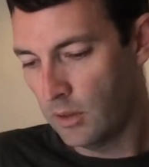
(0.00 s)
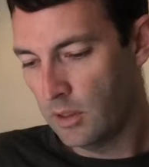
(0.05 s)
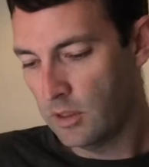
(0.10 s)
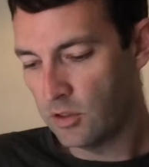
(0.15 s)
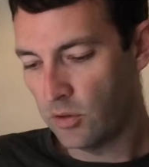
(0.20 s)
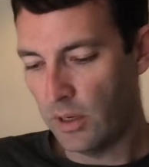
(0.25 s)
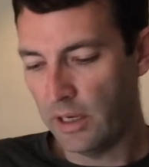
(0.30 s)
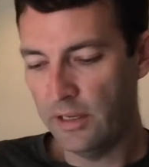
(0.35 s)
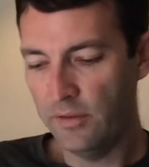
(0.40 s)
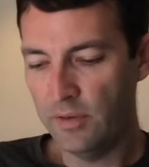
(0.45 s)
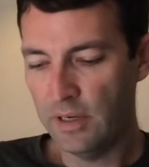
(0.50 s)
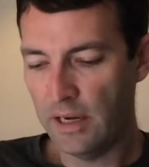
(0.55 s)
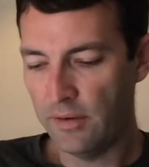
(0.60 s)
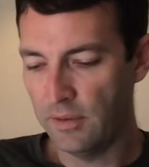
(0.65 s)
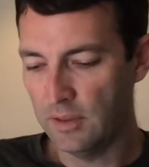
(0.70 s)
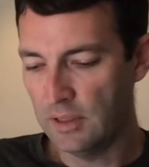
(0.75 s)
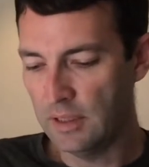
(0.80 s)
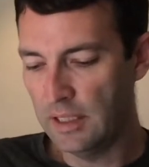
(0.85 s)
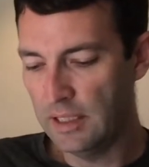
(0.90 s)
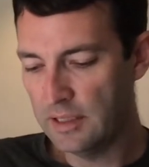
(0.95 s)
So I even have a
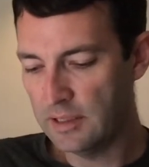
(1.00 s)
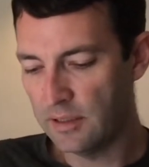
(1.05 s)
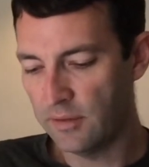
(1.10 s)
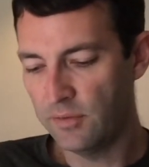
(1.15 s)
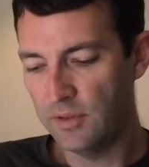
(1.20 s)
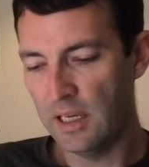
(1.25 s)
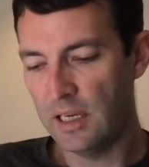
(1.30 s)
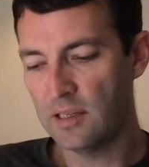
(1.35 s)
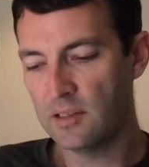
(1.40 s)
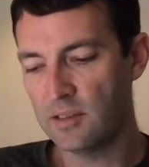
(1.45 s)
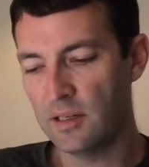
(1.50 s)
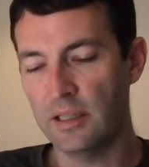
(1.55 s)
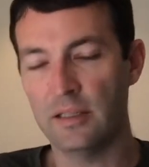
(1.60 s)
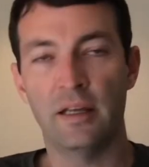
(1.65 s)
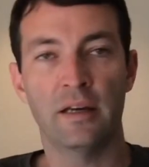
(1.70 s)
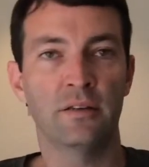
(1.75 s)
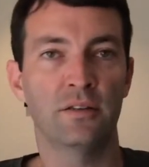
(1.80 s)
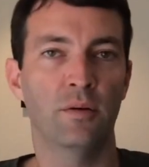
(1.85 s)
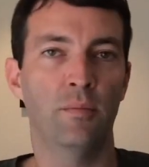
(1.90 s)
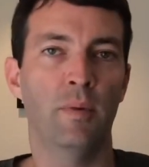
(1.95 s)
list of things that I'd
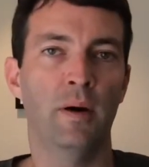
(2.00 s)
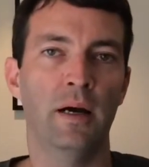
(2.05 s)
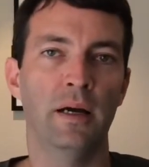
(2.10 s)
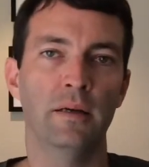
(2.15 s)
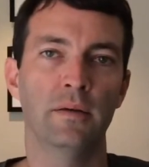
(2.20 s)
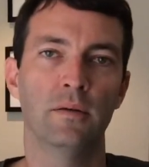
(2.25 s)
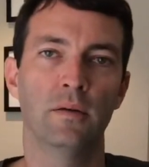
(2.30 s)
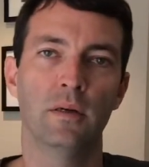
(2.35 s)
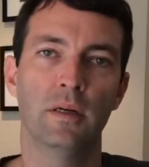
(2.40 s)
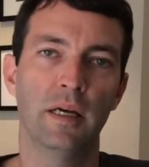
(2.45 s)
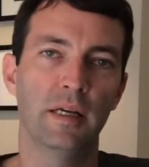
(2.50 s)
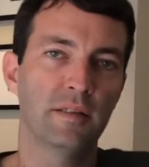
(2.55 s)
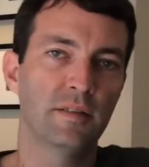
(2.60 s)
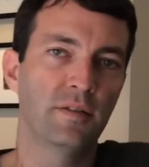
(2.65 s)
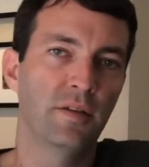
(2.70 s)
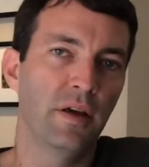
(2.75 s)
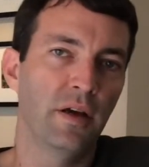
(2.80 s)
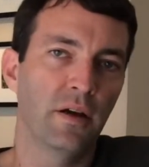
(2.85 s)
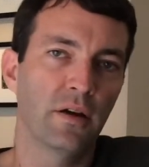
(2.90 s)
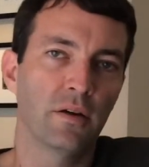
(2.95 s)
like to buy. It's
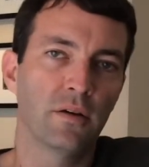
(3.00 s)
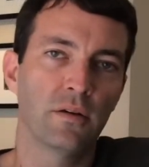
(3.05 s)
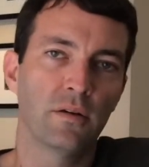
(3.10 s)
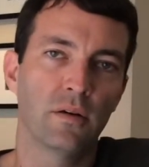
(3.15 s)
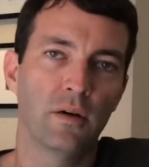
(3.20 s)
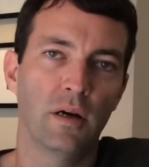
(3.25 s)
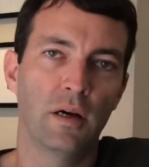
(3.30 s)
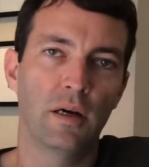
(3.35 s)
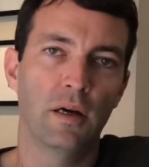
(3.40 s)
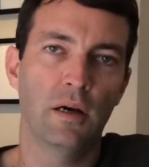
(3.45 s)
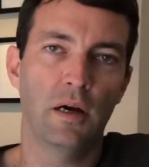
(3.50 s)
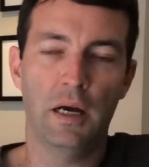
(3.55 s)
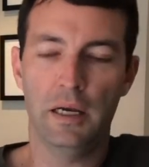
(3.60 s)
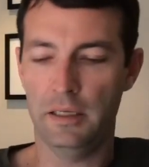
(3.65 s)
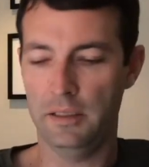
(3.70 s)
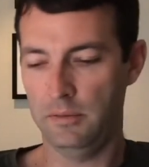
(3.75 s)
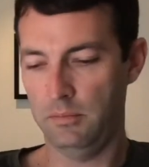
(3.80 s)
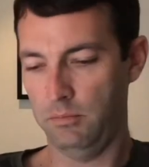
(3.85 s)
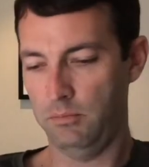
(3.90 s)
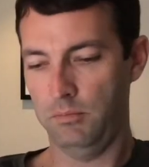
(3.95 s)
there.
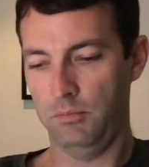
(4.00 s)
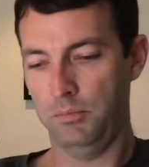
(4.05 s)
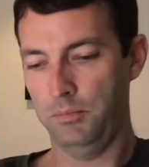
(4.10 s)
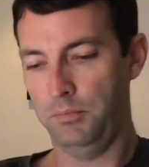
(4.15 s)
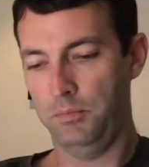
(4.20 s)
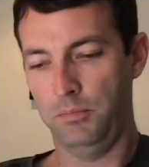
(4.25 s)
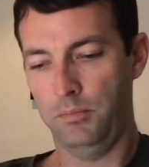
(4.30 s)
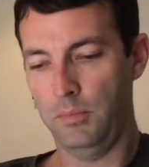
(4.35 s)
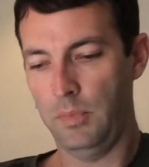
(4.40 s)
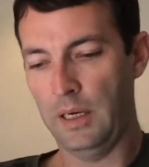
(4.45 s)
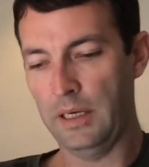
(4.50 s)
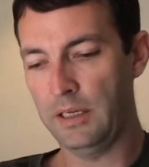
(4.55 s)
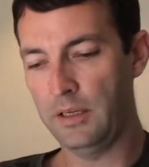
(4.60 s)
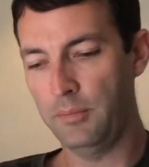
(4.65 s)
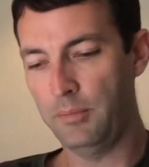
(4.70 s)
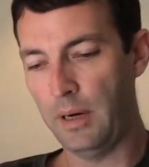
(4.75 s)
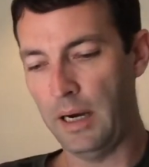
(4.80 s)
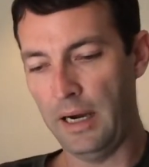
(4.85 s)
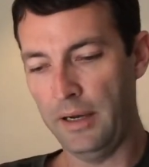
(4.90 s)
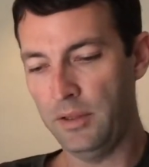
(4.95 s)
I could
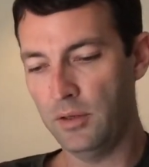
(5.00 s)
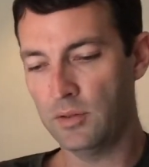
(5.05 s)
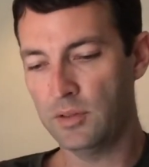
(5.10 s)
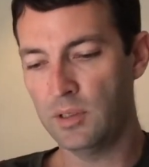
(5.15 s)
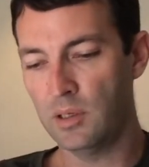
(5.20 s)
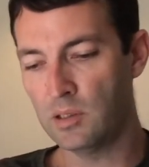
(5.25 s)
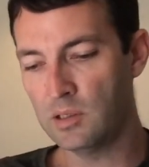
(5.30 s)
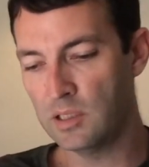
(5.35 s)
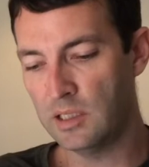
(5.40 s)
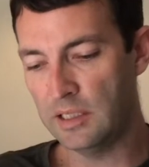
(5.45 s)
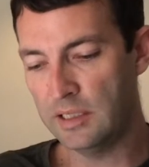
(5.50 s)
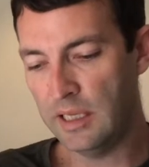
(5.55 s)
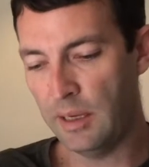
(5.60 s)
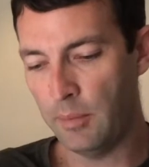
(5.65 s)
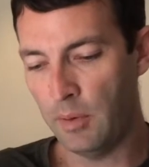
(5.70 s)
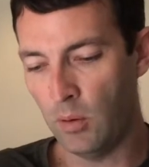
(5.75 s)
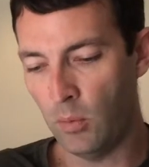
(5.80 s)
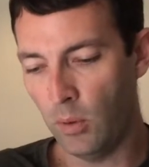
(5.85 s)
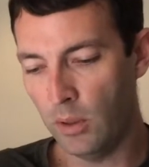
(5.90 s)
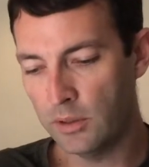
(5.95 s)
buy those things anytime
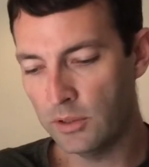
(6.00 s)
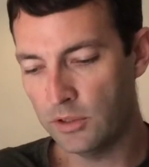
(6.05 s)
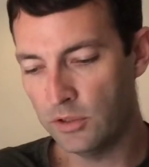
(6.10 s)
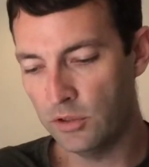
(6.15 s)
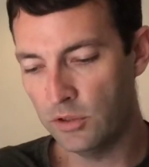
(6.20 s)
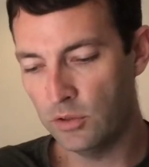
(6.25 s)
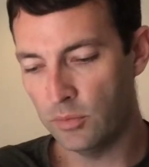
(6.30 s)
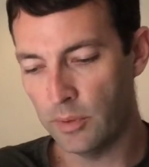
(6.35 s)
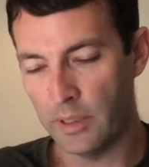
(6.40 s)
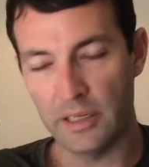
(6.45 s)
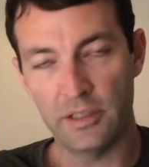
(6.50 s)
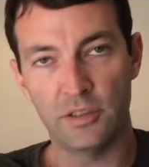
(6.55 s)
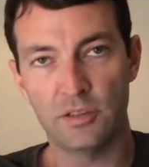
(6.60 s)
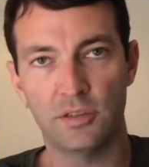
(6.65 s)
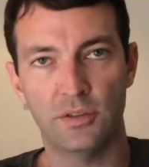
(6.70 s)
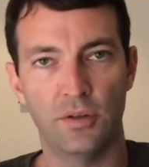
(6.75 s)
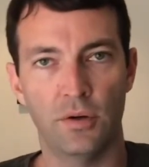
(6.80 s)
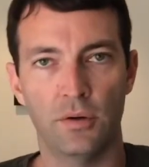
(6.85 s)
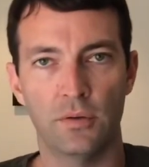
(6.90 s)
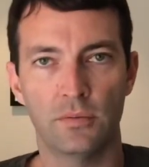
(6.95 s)
I want to, but I
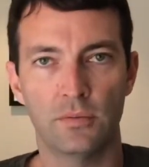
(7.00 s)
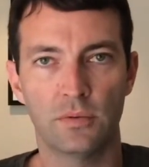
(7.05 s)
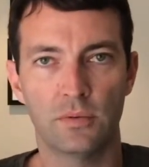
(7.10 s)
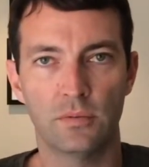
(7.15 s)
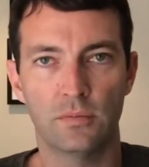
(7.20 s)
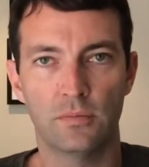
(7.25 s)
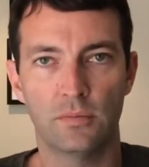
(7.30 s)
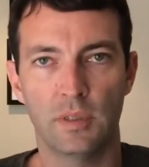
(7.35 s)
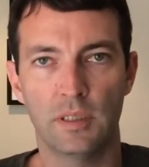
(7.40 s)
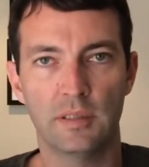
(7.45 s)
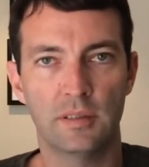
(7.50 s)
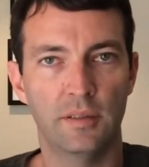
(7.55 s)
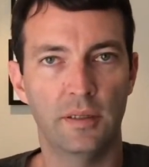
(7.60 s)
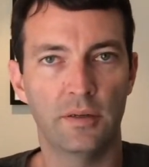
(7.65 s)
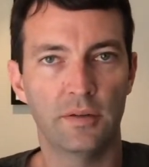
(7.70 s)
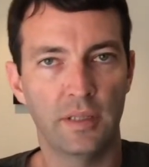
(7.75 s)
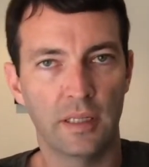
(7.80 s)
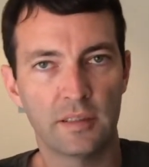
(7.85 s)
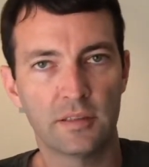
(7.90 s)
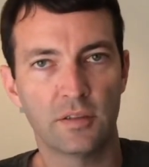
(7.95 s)
just don't. It's there.
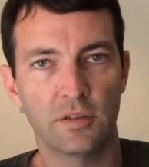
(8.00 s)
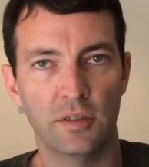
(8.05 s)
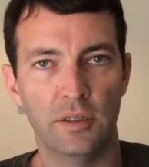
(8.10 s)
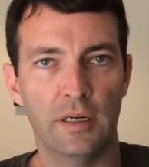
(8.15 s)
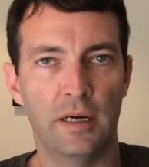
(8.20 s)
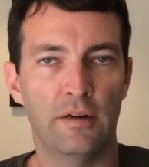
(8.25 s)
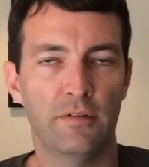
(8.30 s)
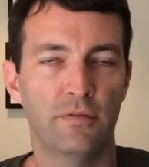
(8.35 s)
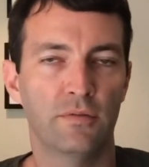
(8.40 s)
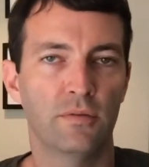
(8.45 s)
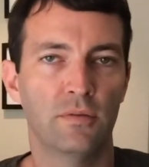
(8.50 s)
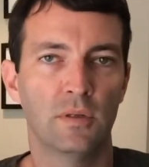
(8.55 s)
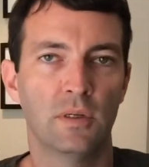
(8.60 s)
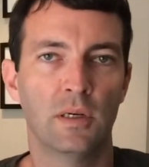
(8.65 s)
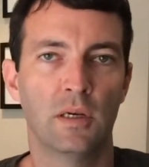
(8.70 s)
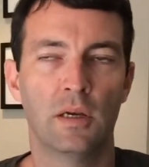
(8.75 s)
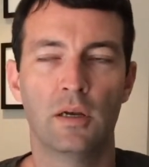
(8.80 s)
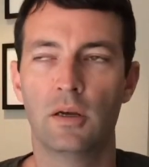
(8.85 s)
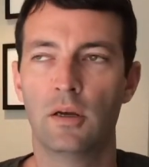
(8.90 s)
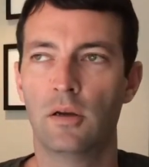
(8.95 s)
That's good enough.
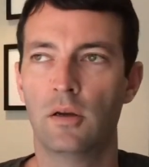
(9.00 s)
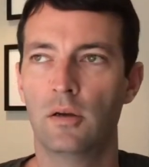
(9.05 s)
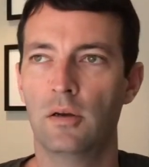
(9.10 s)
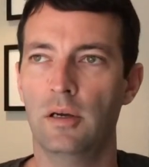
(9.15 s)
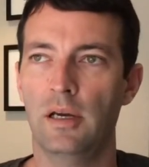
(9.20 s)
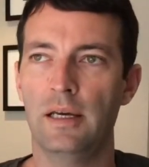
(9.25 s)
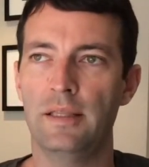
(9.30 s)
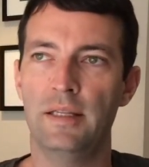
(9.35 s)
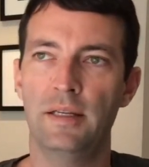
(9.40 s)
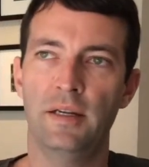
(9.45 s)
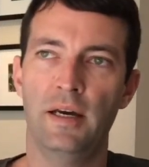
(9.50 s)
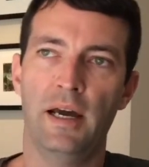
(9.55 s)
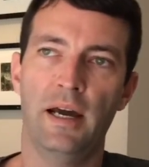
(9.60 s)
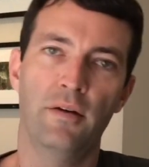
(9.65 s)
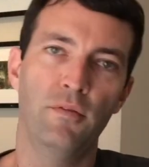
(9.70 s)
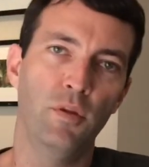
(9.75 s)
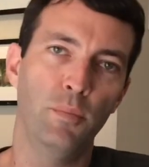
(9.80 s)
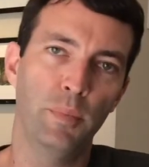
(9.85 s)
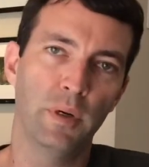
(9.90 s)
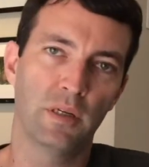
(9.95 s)
And then I
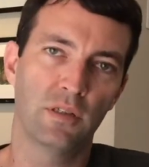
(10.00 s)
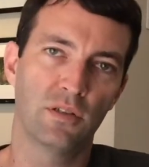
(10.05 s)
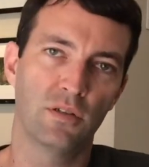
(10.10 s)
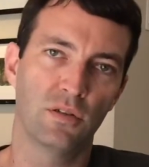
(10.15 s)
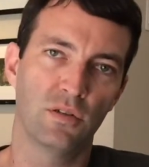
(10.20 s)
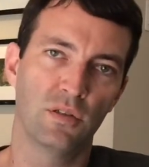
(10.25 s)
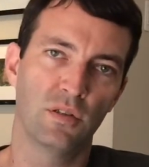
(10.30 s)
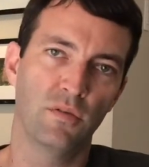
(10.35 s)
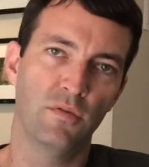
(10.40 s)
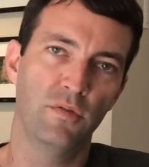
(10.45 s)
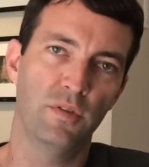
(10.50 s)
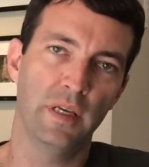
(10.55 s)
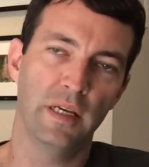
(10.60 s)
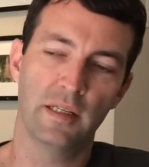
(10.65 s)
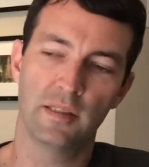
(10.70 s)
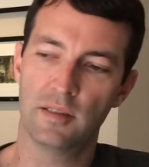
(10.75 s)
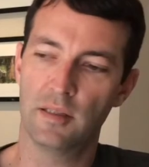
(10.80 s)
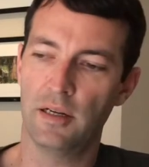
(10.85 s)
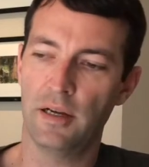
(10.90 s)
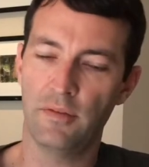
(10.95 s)
have the pictures of
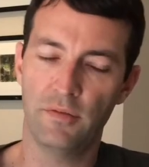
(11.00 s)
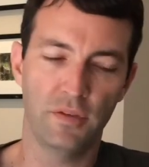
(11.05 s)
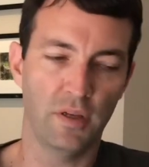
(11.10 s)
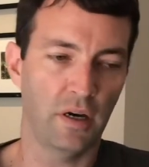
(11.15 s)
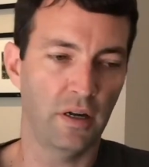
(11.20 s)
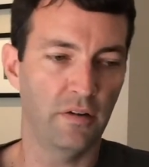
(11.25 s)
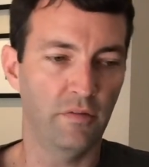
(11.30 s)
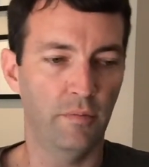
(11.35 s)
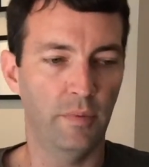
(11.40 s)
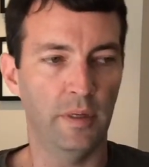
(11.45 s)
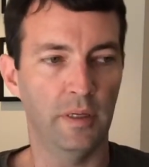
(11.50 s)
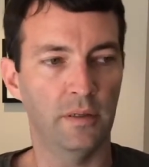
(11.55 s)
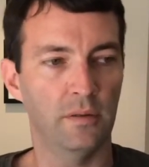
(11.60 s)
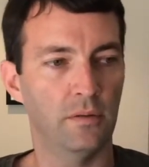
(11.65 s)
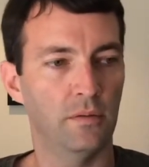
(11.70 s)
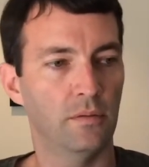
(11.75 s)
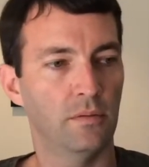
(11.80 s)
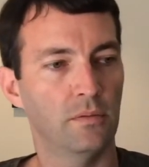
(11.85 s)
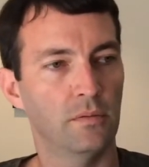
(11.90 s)
things that I've thought have been,